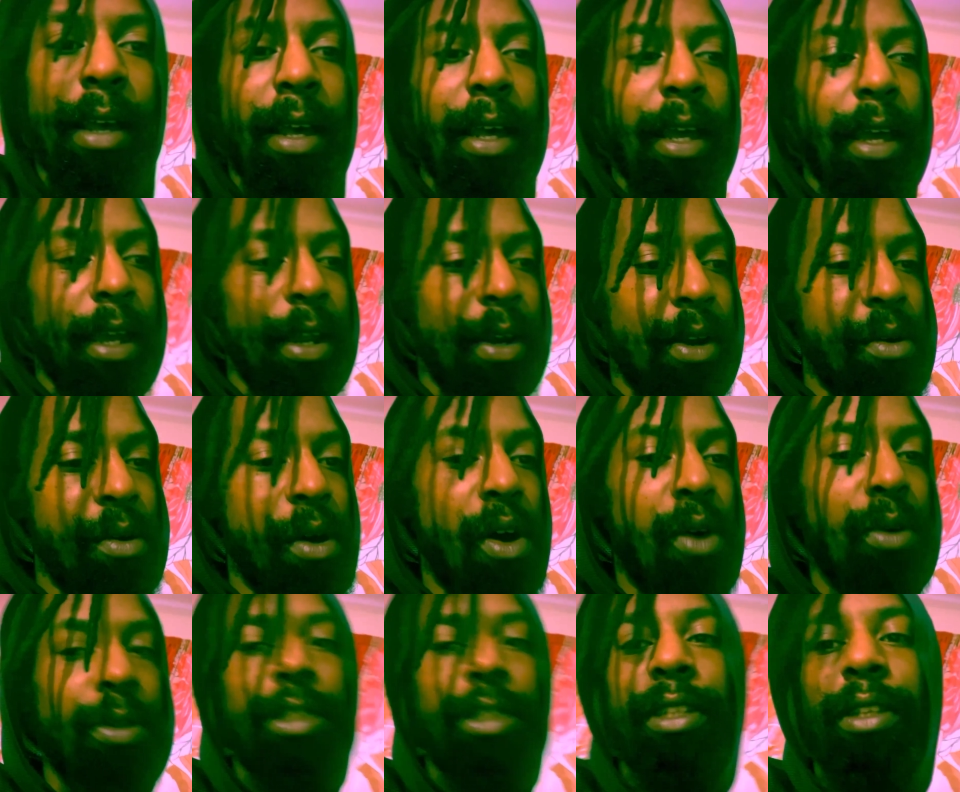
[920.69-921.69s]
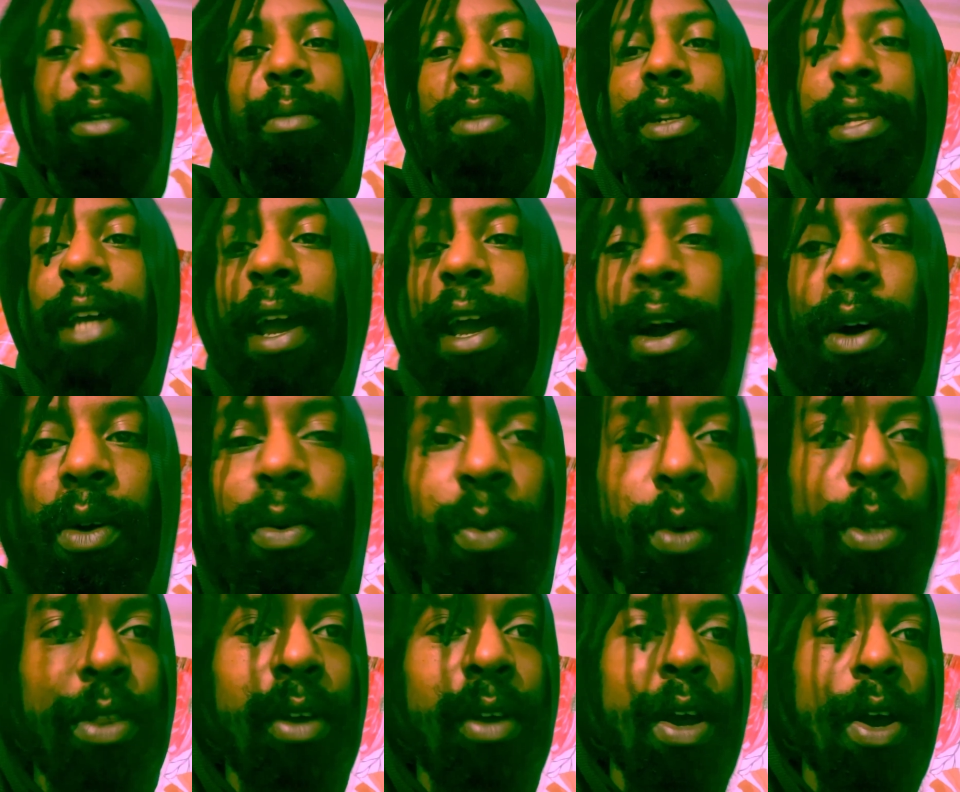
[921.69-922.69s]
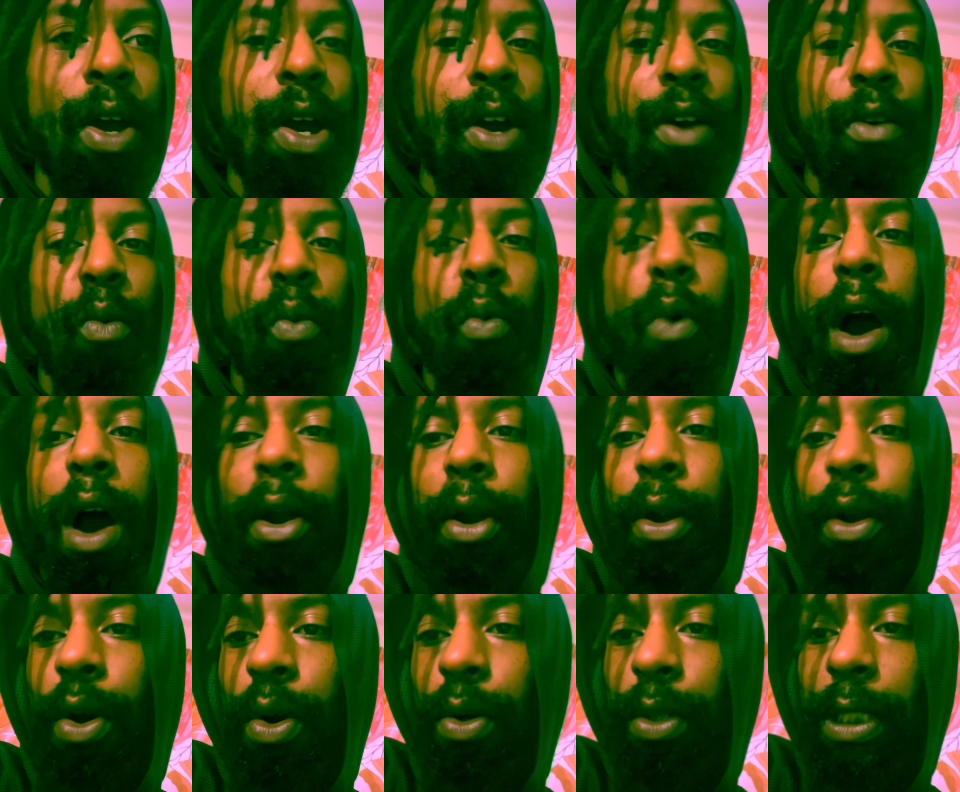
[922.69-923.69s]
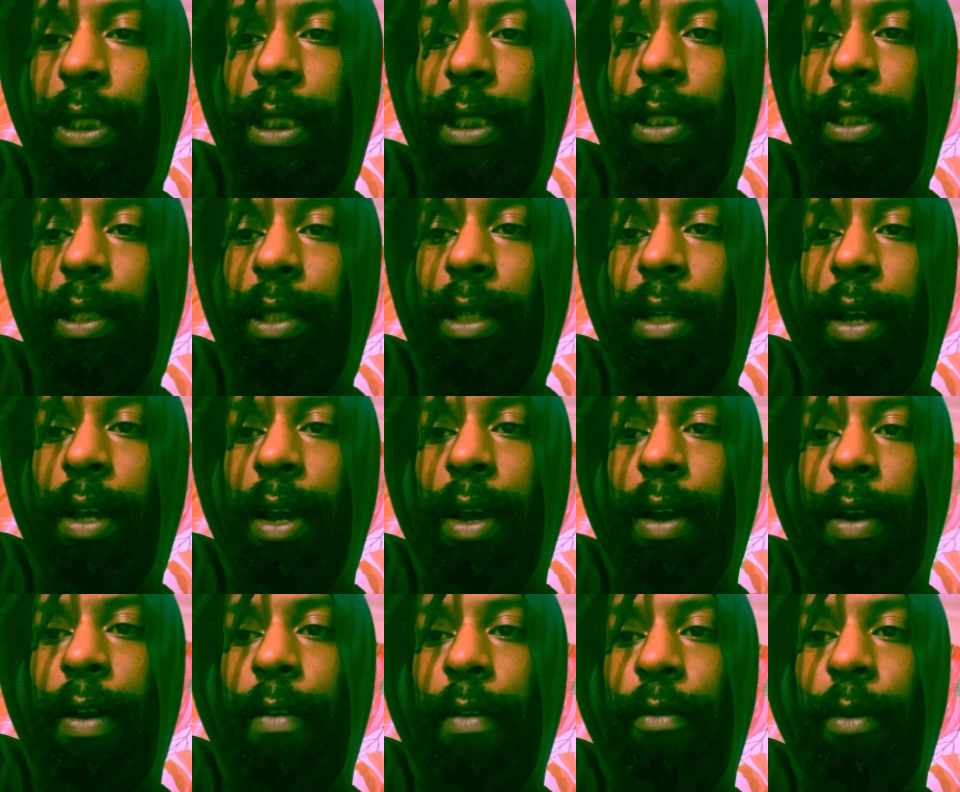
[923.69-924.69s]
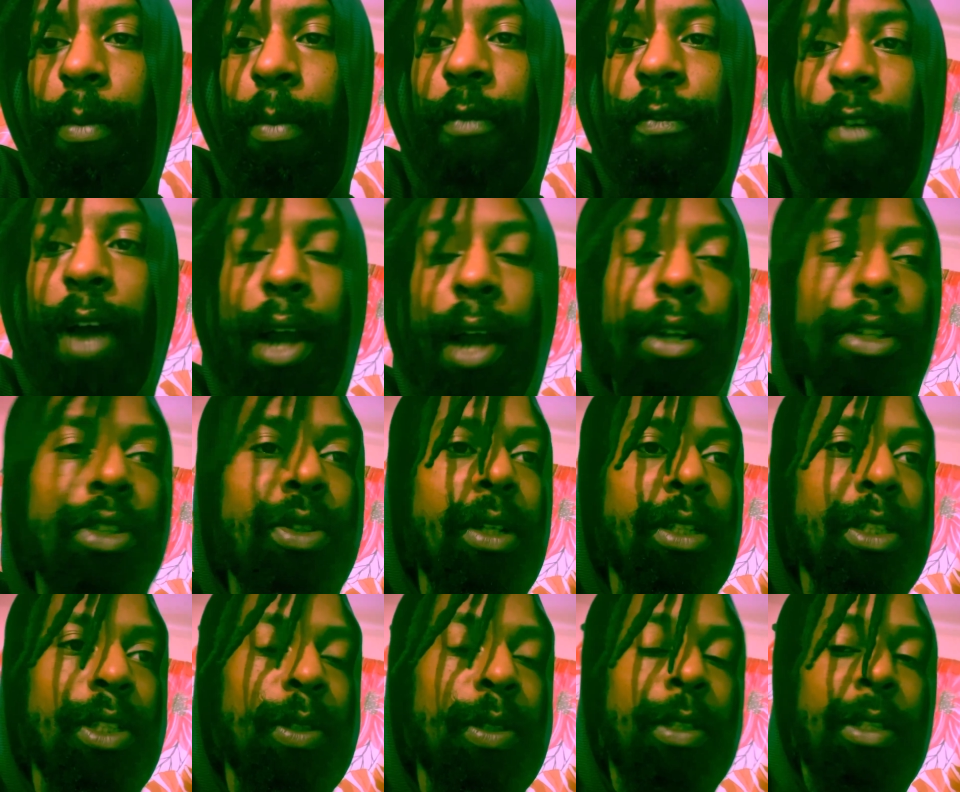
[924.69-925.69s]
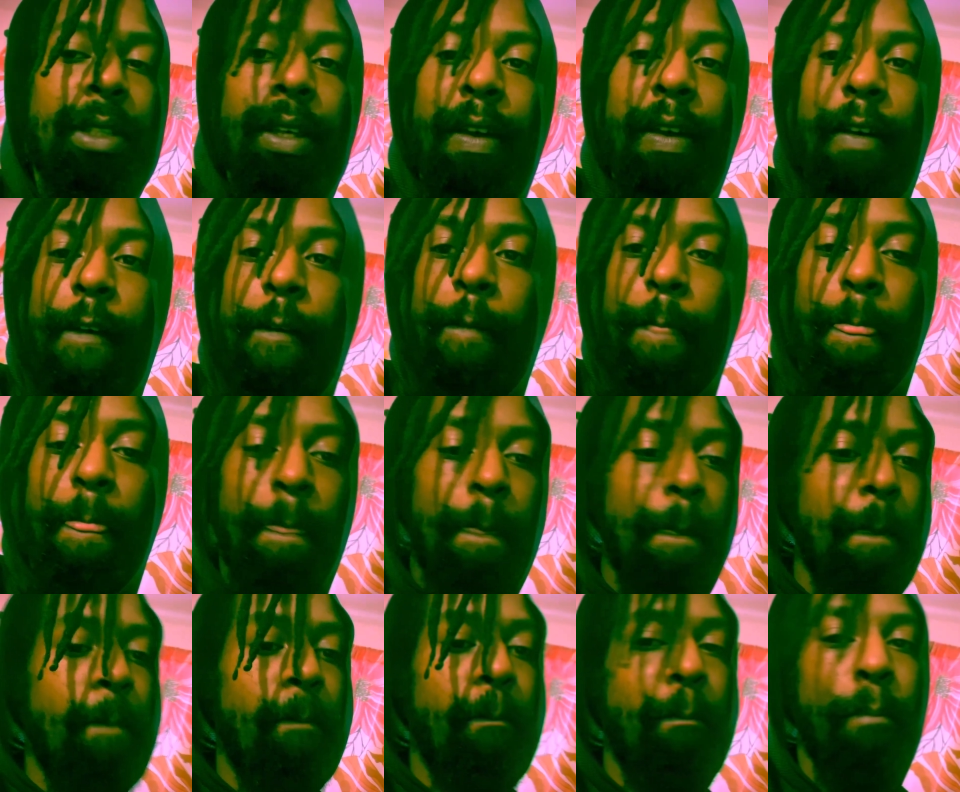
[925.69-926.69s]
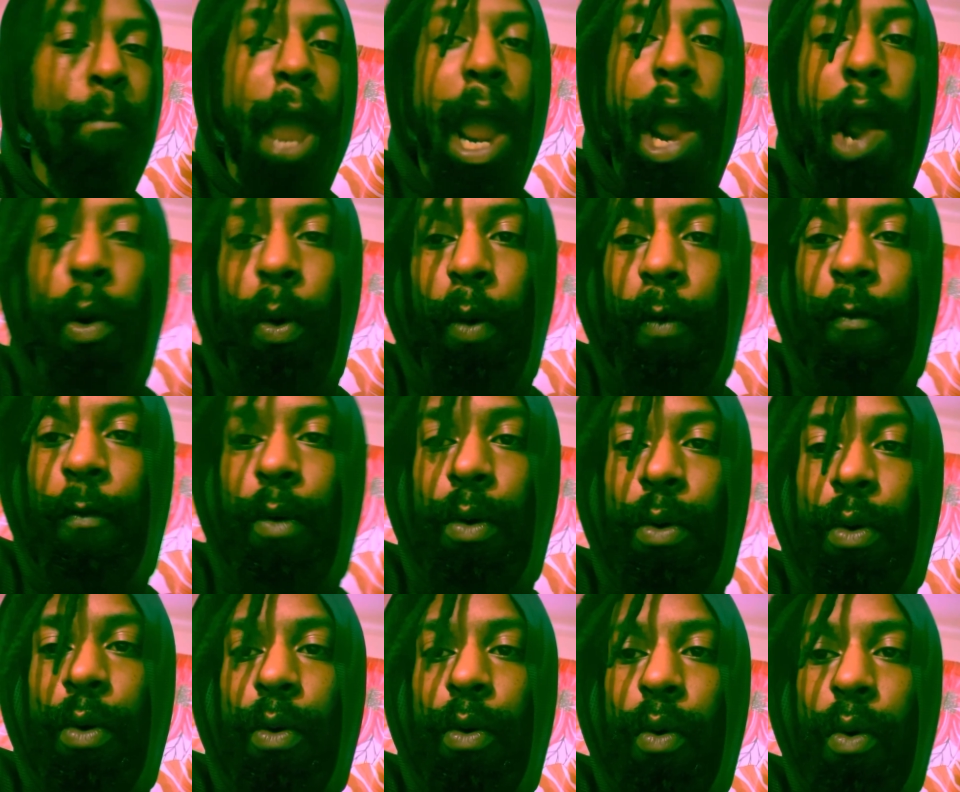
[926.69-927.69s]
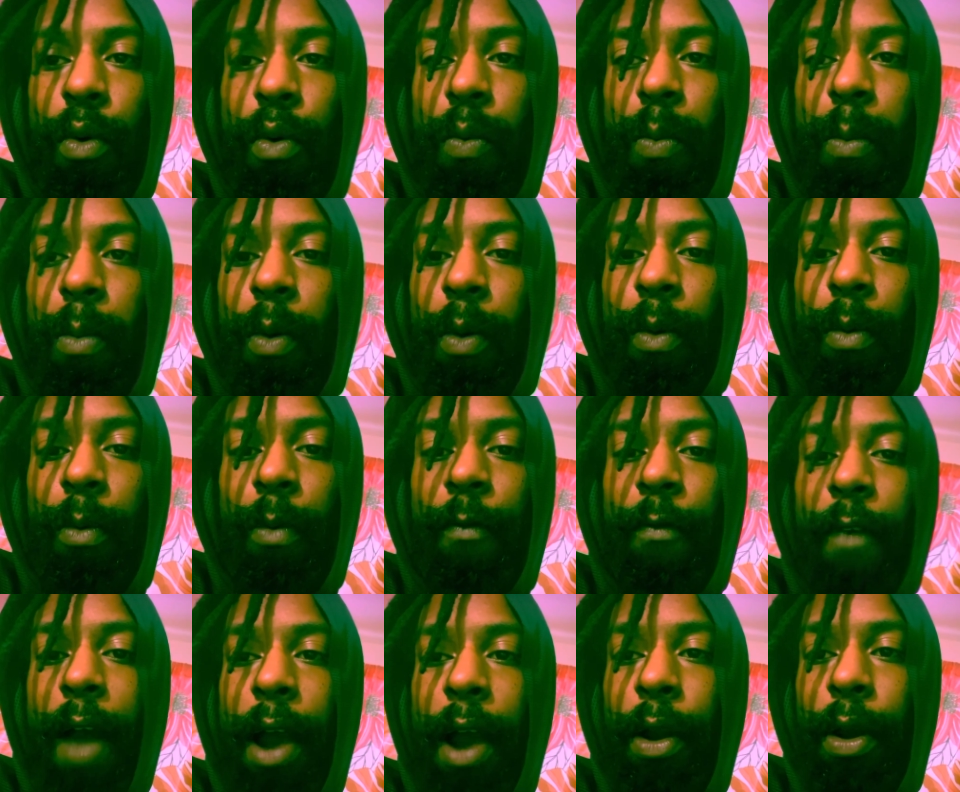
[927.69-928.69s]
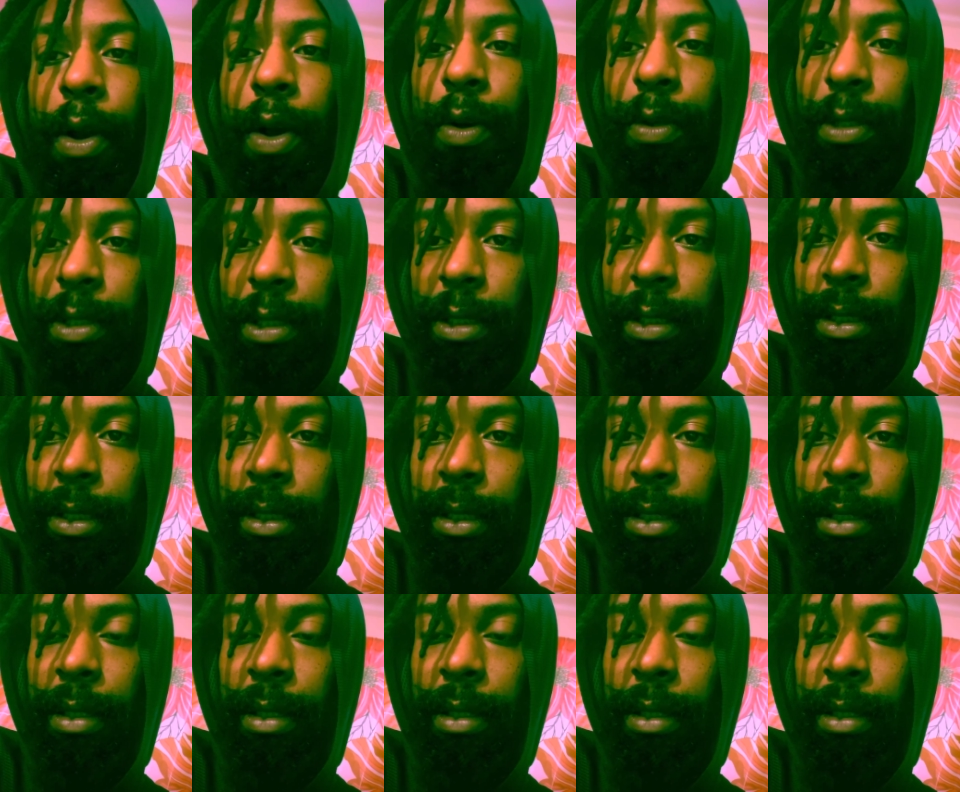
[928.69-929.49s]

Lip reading: and hosing them down with water hoses from fire trucks, just powerful fire hoses,